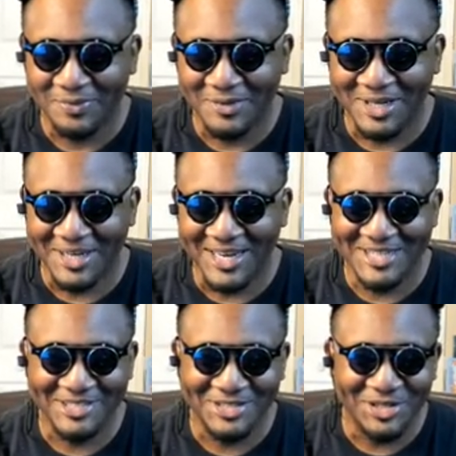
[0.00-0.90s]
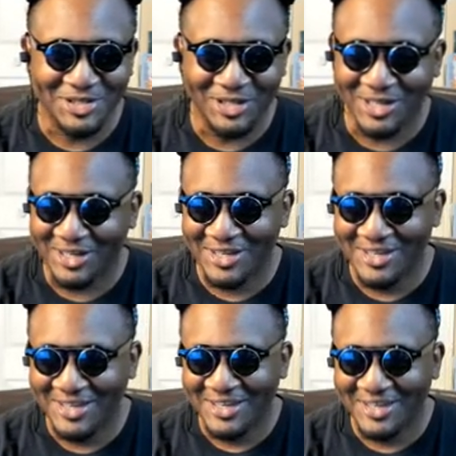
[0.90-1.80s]
And Ghazi's looking like,
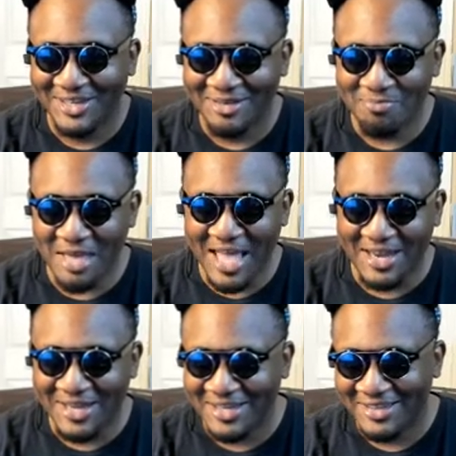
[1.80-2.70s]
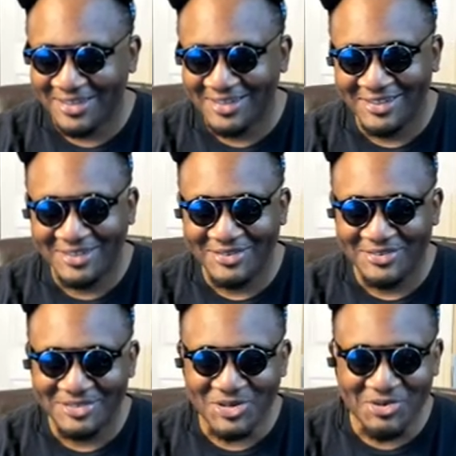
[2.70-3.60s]
man,
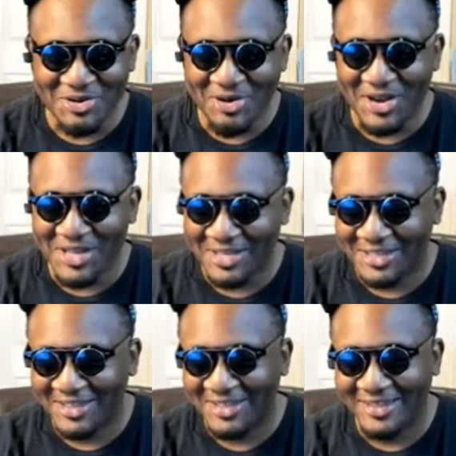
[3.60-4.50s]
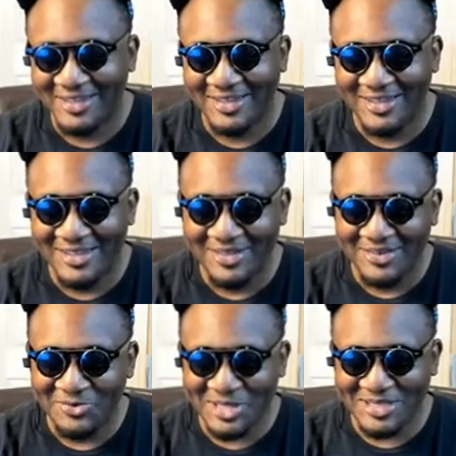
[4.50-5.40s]
what's going on?
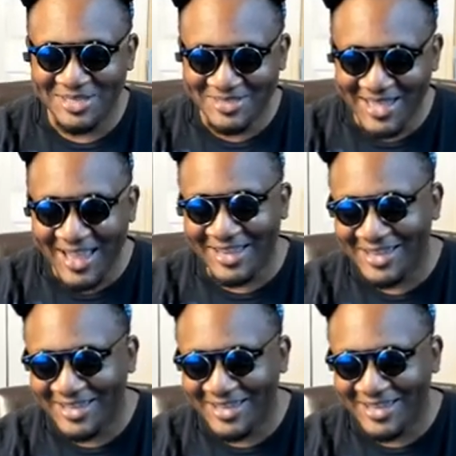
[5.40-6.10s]
What is this deck?